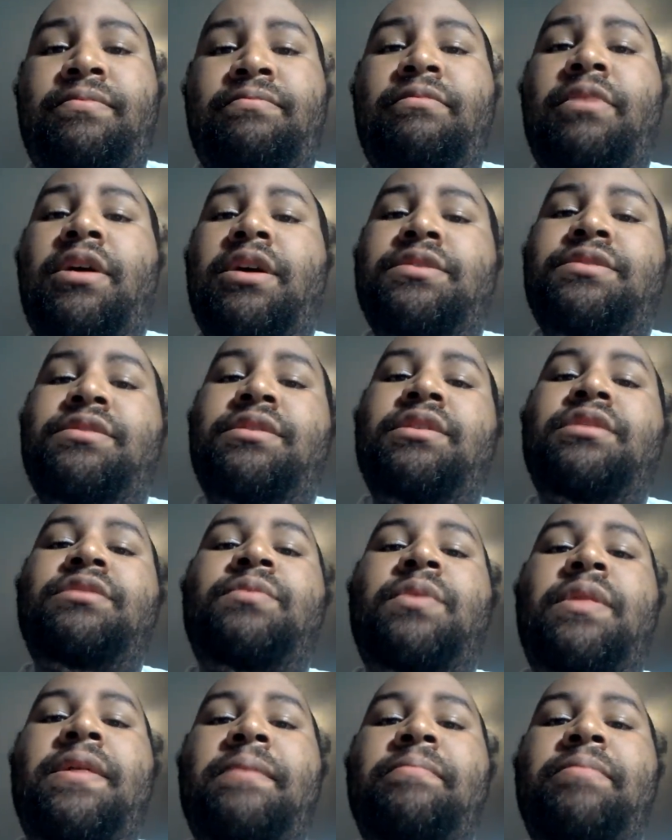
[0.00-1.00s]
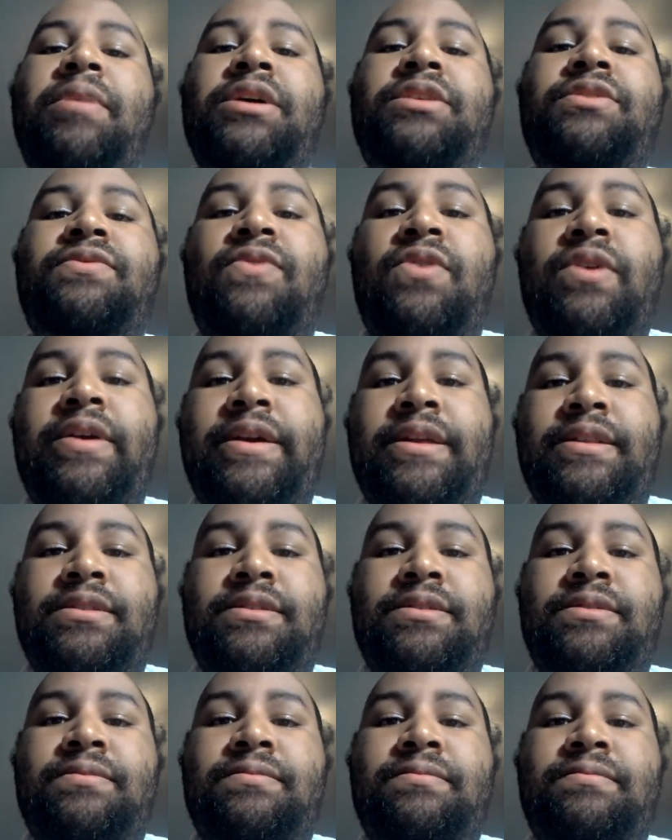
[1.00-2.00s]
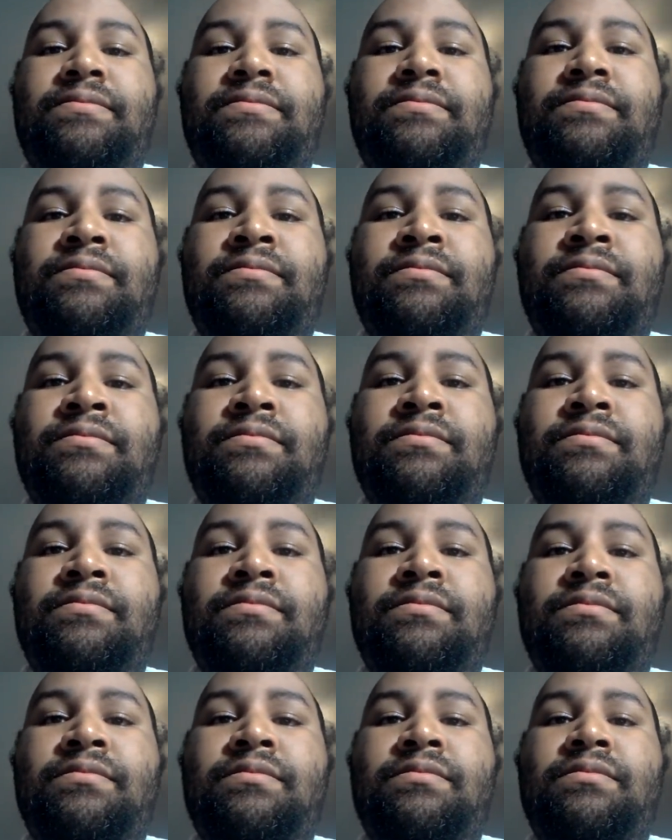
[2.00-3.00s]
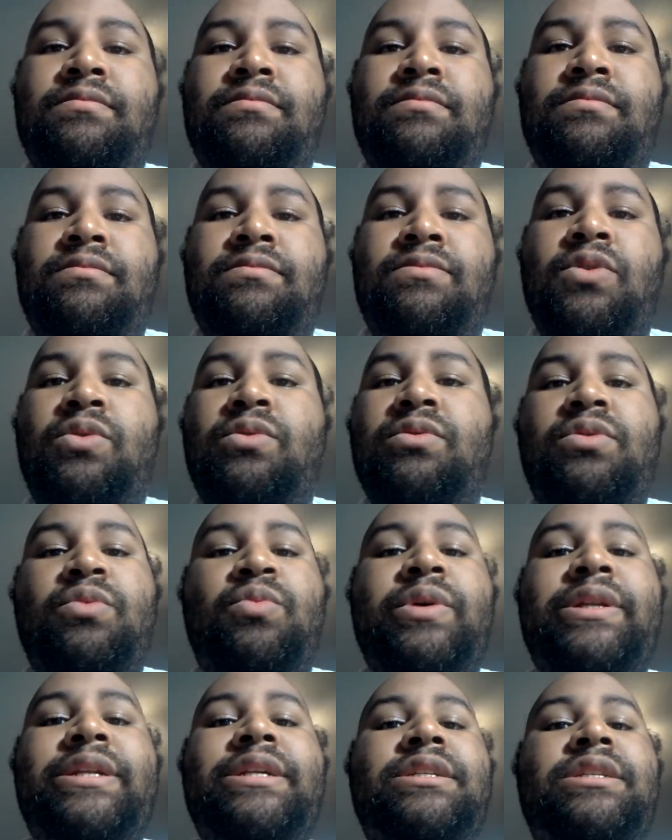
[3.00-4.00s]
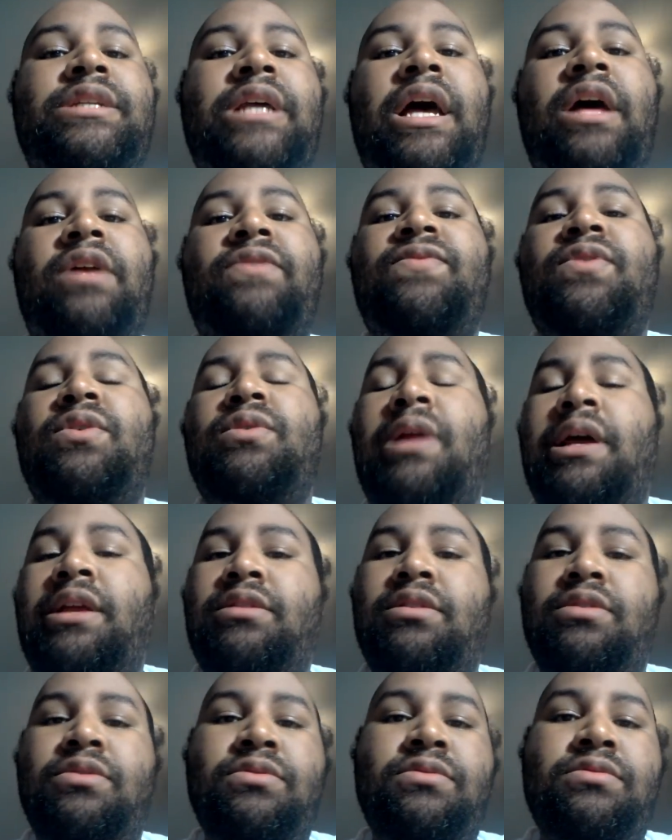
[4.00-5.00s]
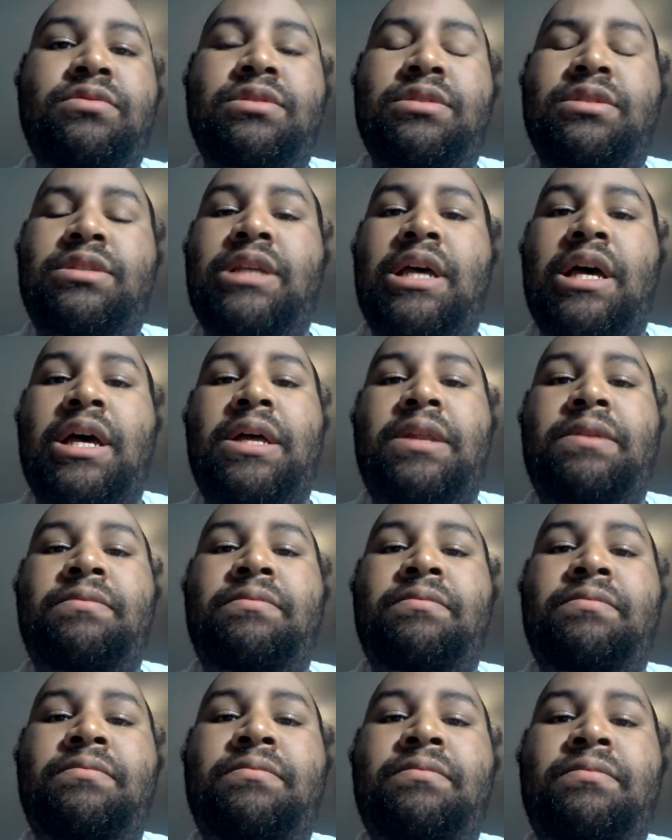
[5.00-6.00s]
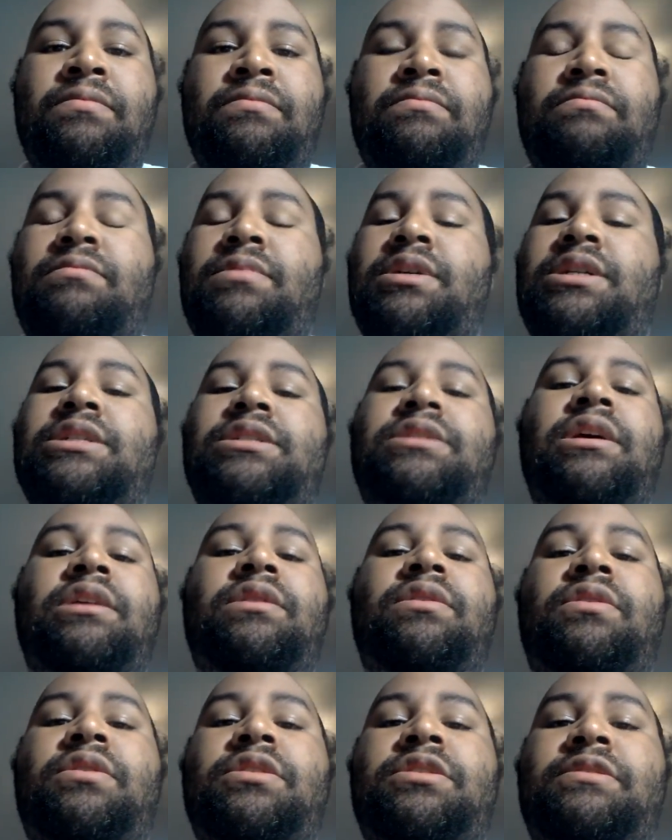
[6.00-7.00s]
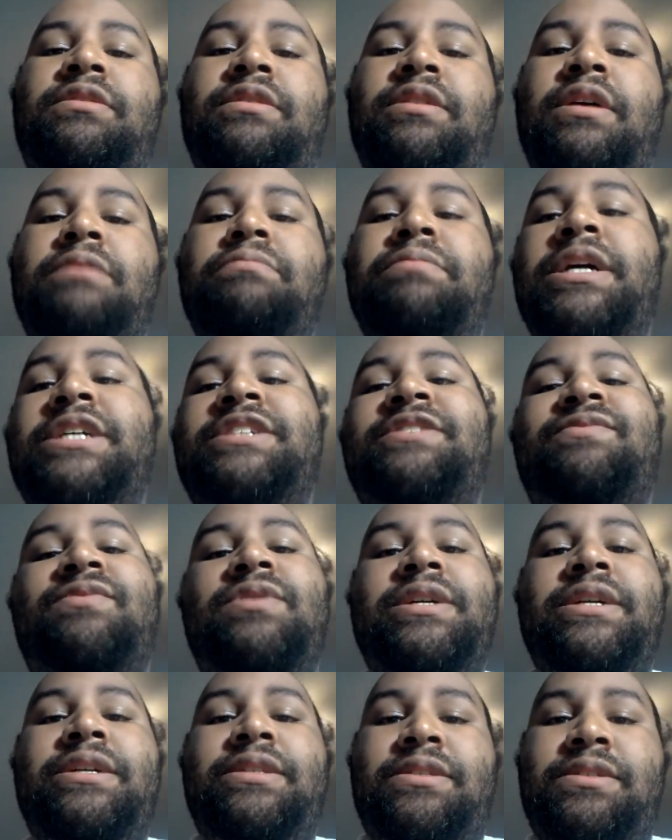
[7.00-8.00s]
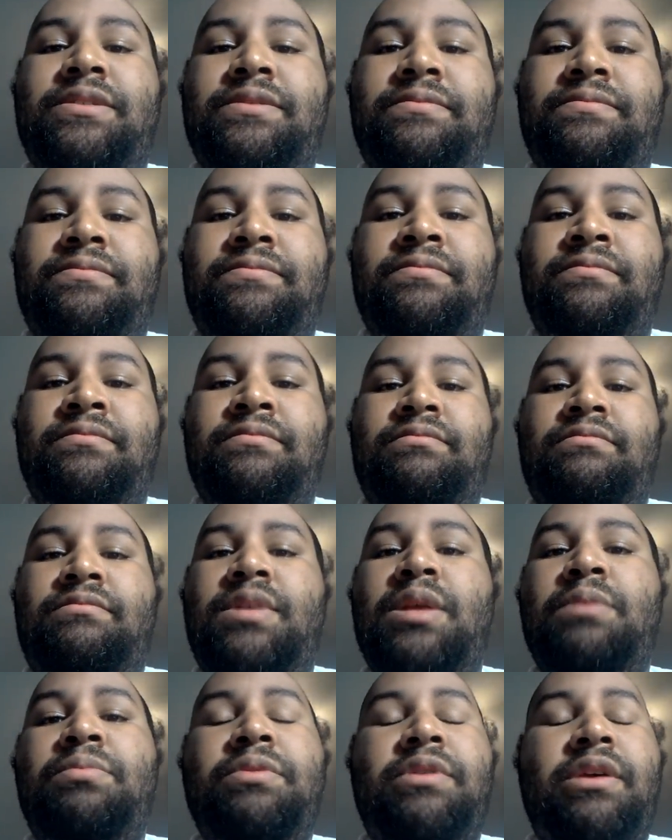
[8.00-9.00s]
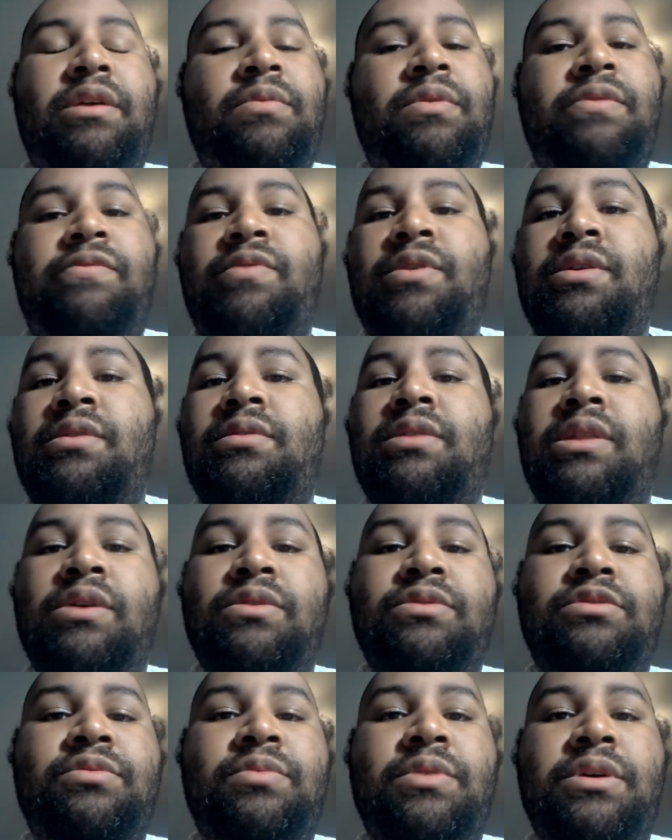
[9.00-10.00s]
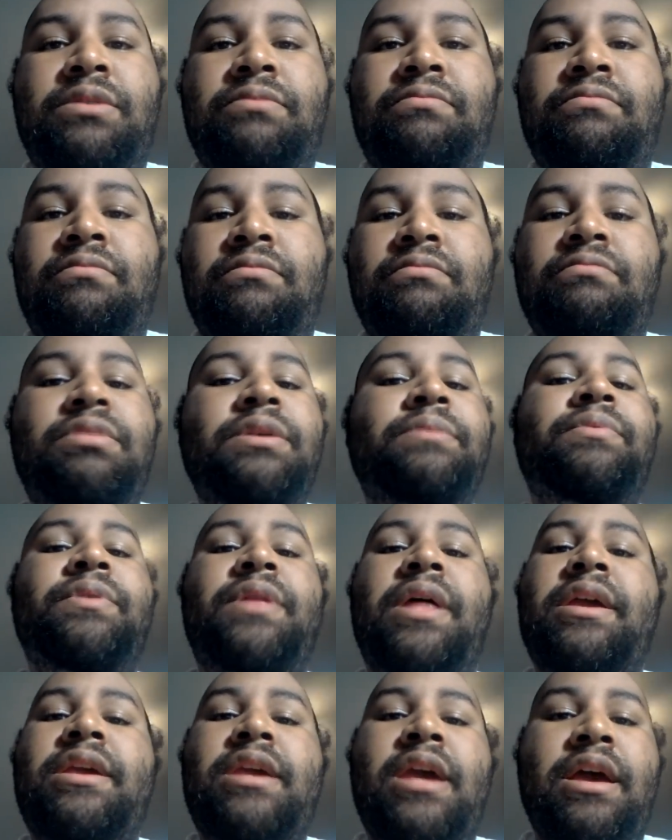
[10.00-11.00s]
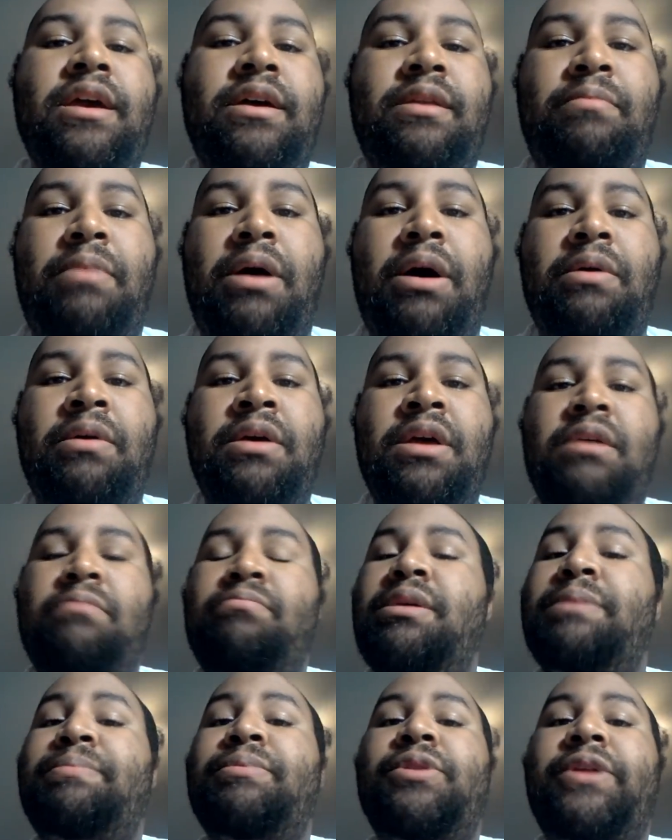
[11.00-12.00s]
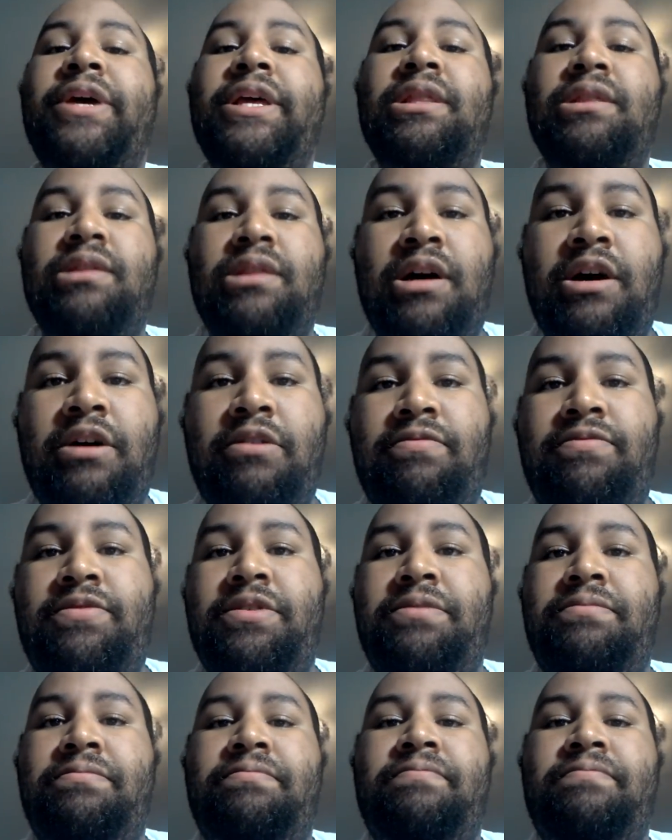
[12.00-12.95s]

Because these were their best friends. The winning side felt like the losing side. Because they lost their best friends. People they were real close with. People they cared about. People they loved.